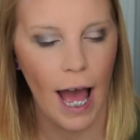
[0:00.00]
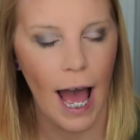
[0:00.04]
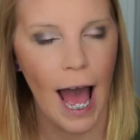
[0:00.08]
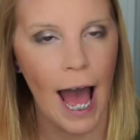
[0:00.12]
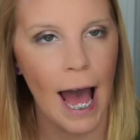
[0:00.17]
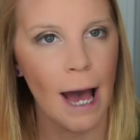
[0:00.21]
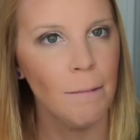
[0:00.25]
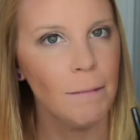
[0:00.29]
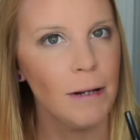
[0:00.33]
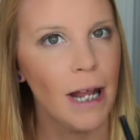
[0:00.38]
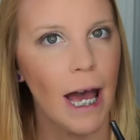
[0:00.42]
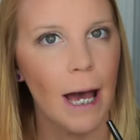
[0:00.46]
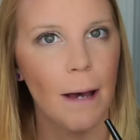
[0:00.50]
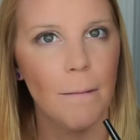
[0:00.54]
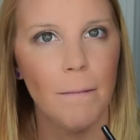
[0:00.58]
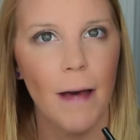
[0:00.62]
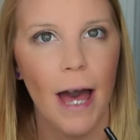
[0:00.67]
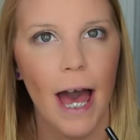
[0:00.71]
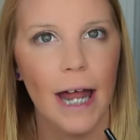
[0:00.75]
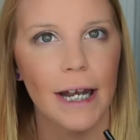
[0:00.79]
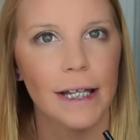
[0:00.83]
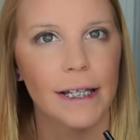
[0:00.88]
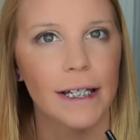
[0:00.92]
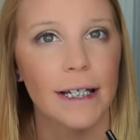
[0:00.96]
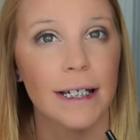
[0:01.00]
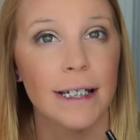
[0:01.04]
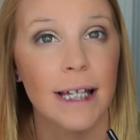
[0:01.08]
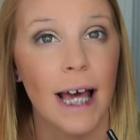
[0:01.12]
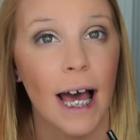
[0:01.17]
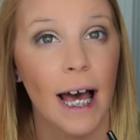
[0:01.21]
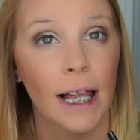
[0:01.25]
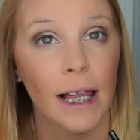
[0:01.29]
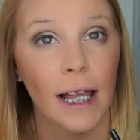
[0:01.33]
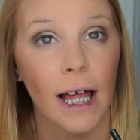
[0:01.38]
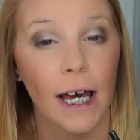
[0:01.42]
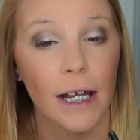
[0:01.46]
I'm not mad at this
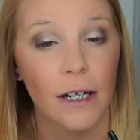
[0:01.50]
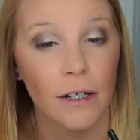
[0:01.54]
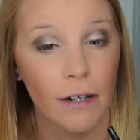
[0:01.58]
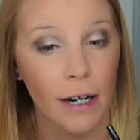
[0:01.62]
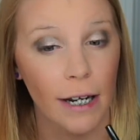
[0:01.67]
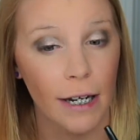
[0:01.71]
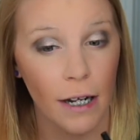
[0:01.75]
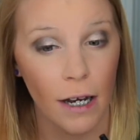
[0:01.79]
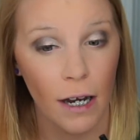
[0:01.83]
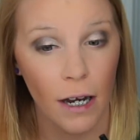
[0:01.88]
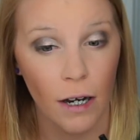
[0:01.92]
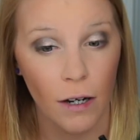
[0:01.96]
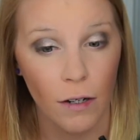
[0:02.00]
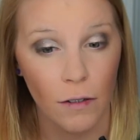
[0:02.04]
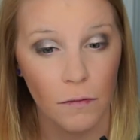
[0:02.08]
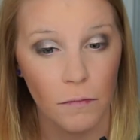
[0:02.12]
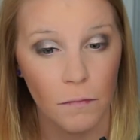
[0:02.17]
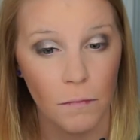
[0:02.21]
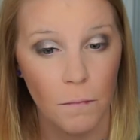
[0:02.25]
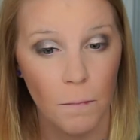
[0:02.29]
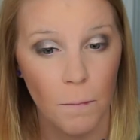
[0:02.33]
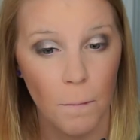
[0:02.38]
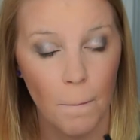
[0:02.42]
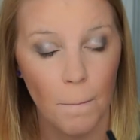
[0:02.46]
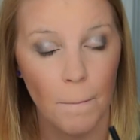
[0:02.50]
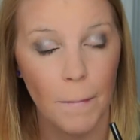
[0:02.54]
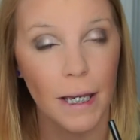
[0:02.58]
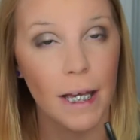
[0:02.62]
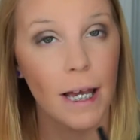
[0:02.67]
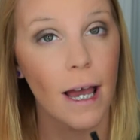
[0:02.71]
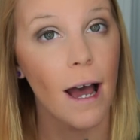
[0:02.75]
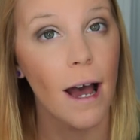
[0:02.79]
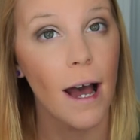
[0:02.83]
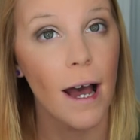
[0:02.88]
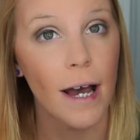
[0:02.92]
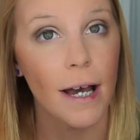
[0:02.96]
eyeliner at all,
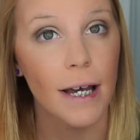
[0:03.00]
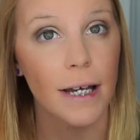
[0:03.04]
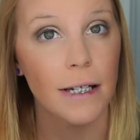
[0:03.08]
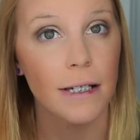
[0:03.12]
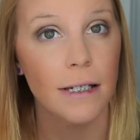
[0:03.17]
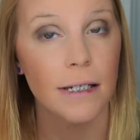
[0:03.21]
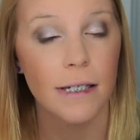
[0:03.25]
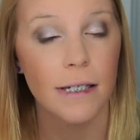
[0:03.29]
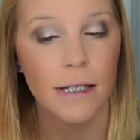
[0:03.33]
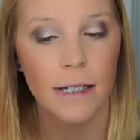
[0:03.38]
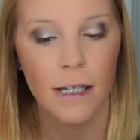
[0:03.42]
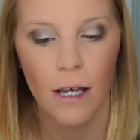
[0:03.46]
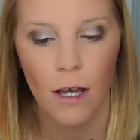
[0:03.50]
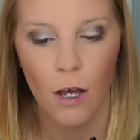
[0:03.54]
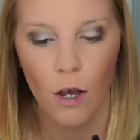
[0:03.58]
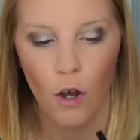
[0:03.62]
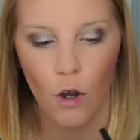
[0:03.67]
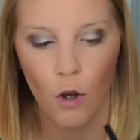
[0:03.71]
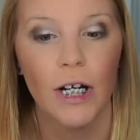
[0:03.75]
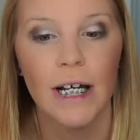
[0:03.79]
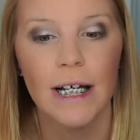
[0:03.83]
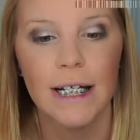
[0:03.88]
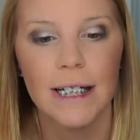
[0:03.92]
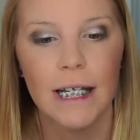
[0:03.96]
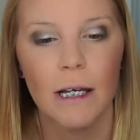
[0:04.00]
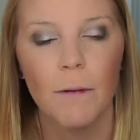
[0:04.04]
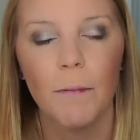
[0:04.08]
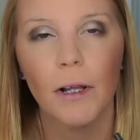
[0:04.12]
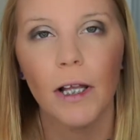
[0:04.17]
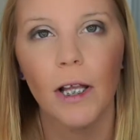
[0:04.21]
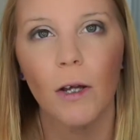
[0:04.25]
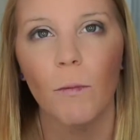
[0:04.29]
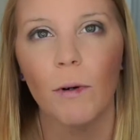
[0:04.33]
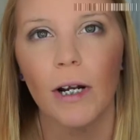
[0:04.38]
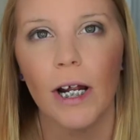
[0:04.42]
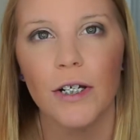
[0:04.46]
because
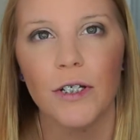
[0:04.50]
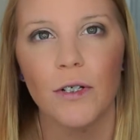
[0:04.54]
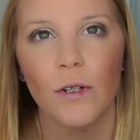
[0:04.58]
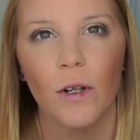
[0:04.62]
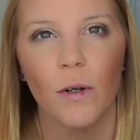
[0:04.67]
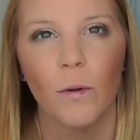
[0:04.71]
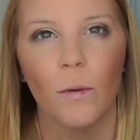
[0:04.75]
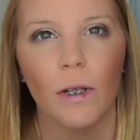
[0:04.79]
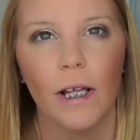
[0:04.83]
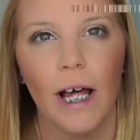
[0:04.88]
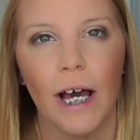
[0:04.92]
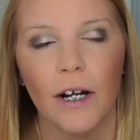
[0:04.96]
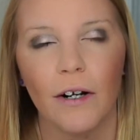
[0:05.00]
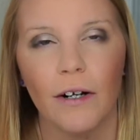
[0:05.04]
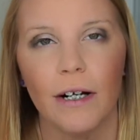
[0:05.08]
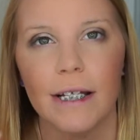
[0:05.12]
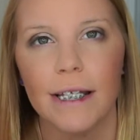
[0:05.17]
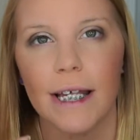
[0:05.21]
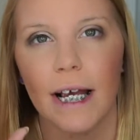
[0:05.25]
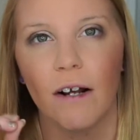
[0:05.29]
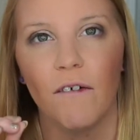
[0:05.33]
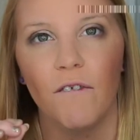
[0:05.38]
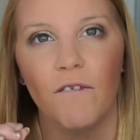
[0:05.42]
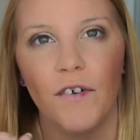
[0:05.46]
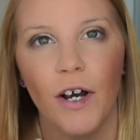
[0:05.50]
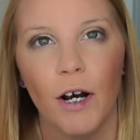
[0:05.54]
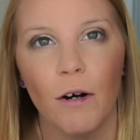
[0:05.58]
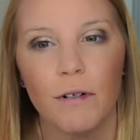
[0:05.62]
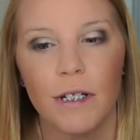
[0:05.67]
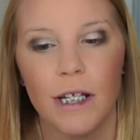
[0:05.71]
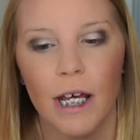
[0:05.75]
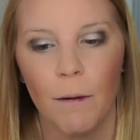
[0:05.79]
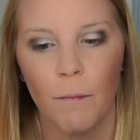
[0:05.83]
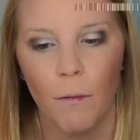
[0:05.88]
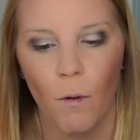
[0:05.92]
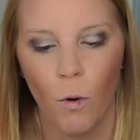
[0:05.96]
typically when I do liquid liner, it's like a felt
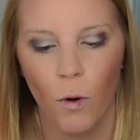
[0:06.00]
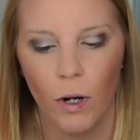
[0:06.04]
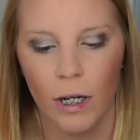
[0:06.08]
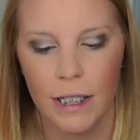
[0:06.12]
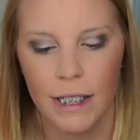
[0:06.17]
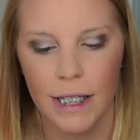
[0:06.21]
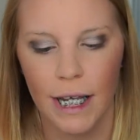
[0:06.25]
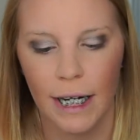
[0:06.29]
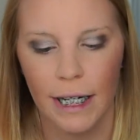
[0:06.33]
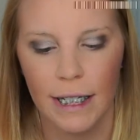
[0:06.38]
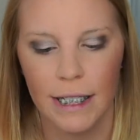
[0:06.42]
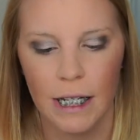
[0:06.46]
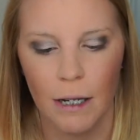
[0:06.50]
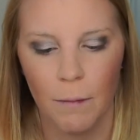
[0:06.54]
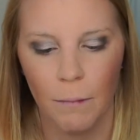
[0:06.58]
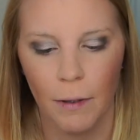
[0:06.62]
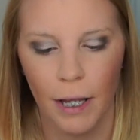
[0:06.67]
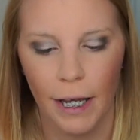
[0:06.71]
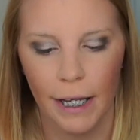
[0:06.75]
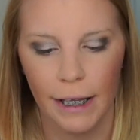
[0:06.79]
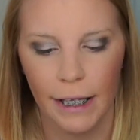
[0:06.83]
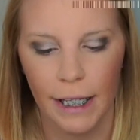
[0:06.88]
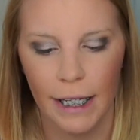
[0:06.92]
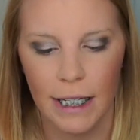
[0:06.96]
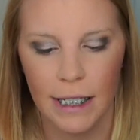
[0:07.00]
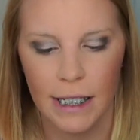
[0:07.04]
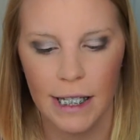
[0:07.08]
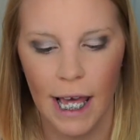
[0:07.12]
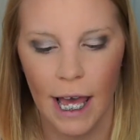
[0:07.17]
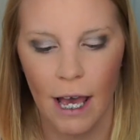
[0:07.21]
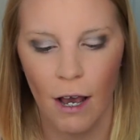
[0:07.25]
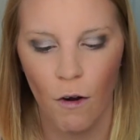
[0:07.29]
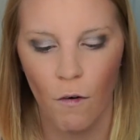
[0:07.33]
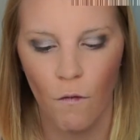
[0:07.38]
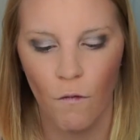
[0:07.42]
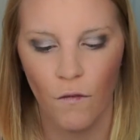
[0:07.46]
tip or it's like a tip like this.
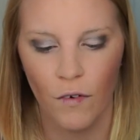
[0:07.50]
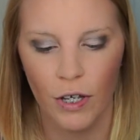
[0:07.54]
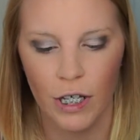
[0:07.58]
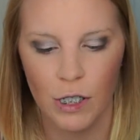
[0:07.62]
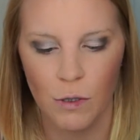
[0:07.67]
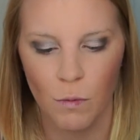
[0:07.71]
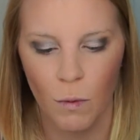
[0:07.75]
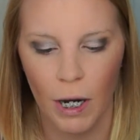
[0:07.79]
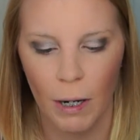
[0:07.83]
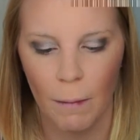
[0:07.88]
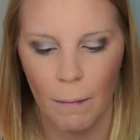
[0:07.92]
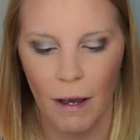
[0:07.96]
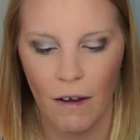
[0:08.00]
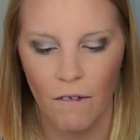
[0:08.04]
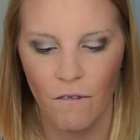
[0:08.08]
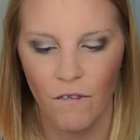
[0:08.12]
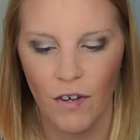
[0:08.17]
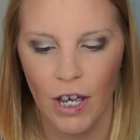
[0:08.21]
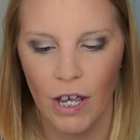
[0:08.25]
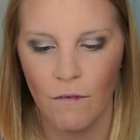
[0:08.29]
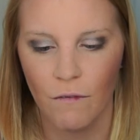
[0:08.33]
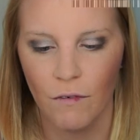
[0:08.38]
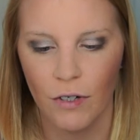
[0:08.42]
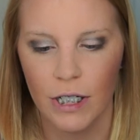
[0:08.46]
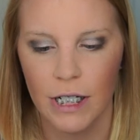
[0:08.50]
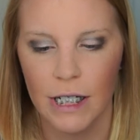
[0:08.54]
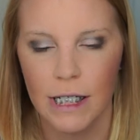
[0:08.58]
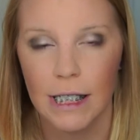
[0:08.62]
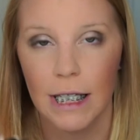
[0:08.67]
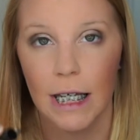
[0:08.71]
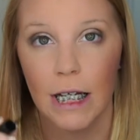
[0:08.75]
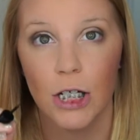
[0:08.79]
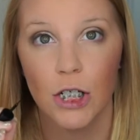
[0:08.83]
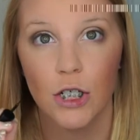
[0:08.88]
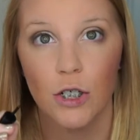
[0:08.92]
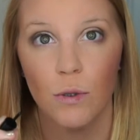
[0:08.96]
e.l.f. is one of my favorites. It's
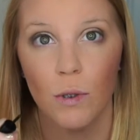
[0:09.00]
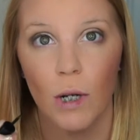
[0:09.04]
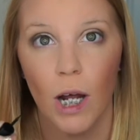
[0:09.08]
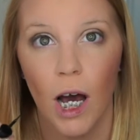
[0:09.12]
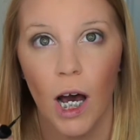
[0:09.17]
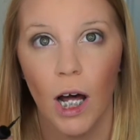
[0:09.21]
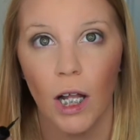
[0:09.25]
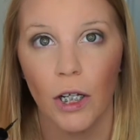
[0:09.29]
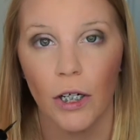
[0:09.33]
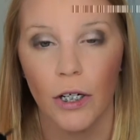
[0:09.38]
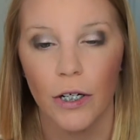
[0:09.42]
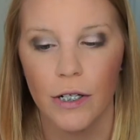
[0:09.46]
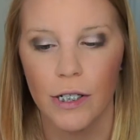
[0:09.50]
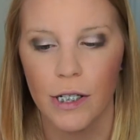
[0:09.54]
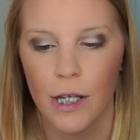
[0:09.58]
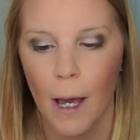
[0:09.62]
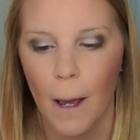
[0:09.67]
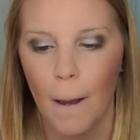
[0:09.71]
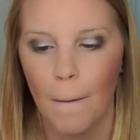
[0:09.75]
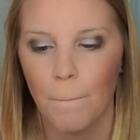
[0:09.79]
like $2.